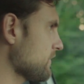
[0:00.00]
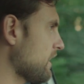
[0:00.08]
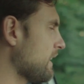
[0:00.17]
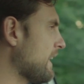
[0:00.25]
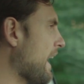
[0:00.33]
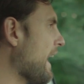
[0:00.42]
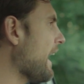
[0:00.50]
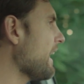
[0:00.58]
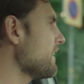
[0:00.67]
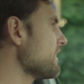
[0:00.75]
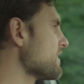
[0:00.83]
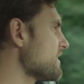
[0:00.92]
an
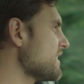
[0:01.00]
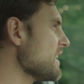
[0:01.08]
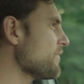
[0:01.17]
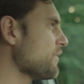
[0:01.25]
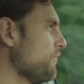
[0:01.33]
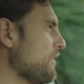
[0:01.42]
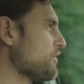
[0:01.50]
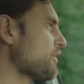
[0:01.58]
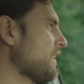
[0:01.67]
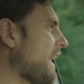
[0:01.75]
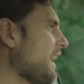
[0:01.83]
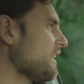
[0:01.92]
added safety feature,
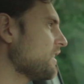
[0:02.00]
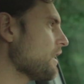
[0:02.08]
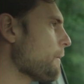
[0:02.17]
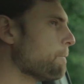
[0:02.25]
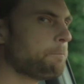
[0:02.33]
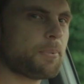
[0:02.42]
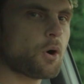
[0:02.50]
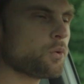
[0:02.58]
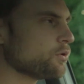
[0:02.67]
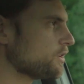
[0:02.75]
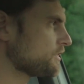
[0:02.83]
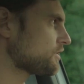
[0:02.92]
an added
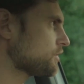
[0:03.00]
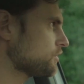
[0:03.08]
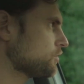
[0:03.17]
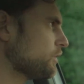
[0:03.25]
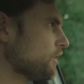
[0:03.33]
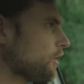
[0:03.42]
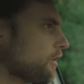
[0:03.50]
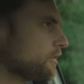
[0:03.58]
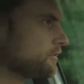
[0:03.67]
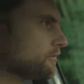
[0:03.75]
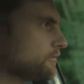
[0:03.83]
bonus to it all.